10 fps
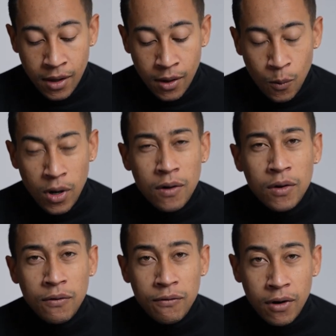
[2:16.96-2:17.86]
Where are
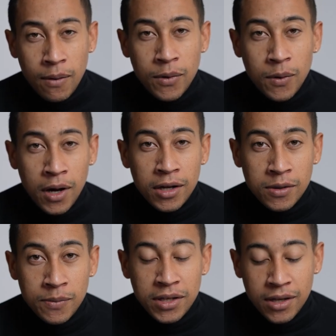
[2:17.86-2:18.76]
you from, you asked
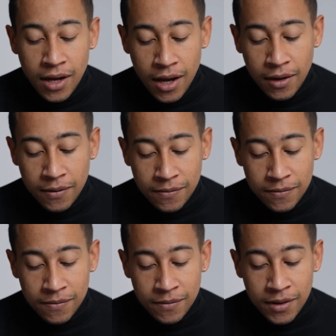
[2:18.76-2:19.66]
me today,
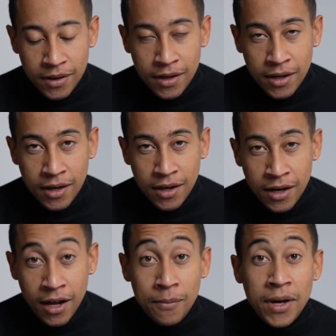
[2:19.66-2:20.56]

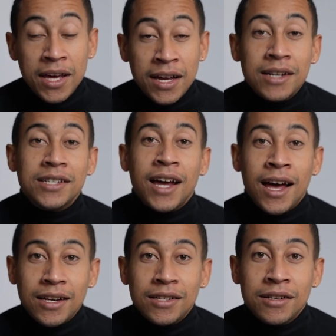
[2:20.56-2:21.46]
like my English
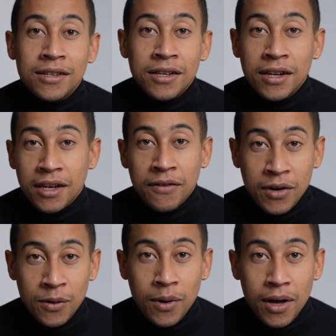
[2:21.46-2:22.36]
accent didn't give it
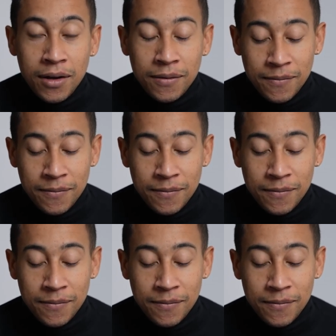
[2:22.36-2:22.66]
away.